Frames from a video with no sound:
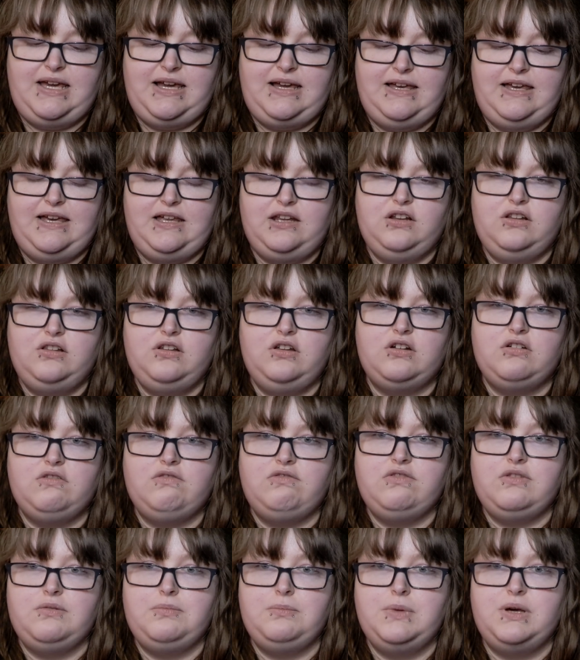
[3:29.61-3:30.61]
I get a lot
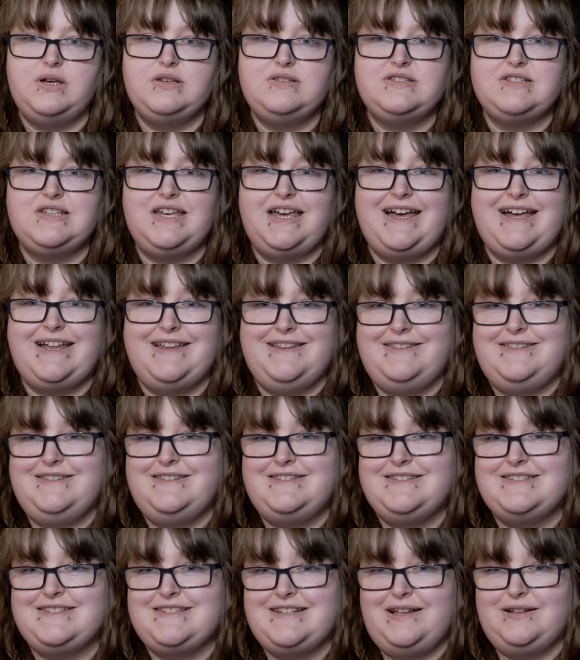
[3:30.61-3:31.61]
of the musk and
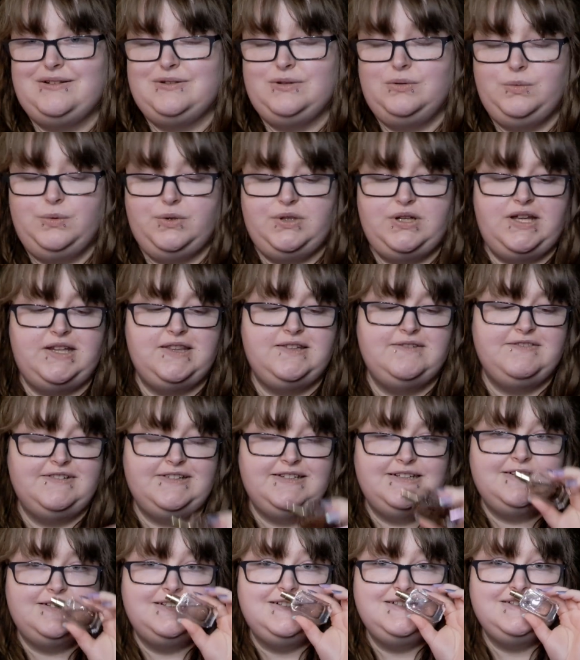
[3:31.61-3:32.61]
the sandalwood and the
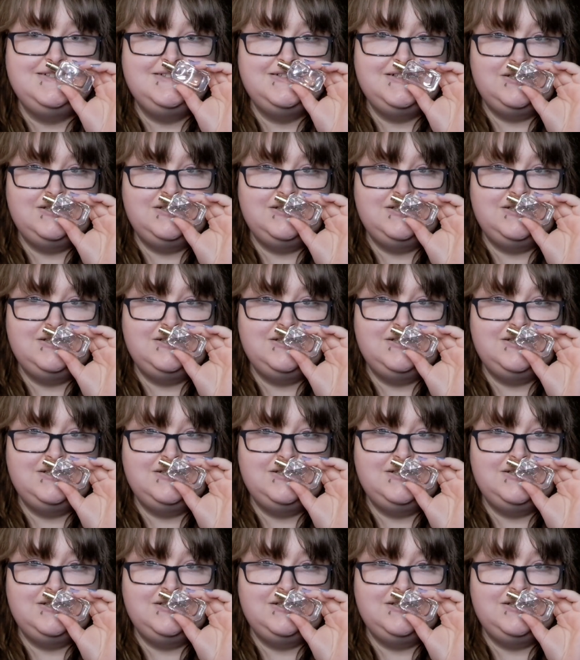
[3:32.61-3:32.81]
vanilla.